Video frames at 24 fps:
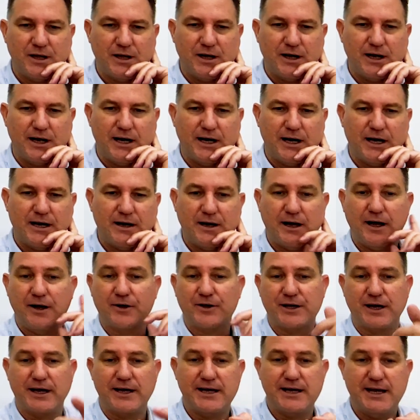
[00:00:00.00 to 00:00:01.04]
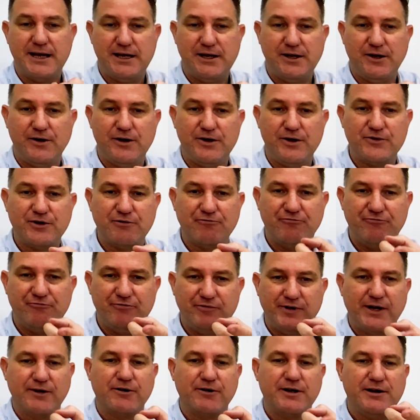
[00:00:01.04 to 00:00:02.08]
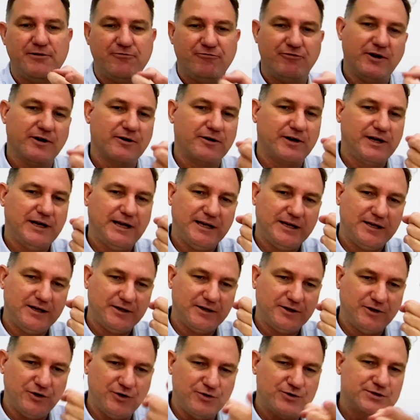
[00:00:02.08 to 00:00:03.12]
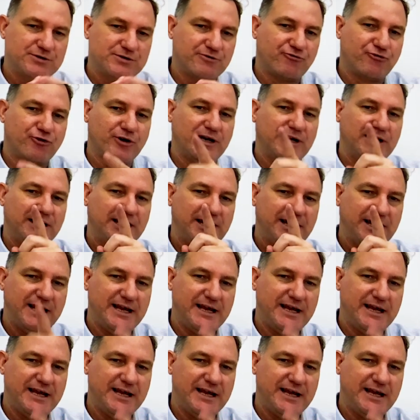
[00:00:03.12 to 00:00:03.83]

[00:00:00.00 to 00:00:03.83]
Okay, here is a very, very user-friendly,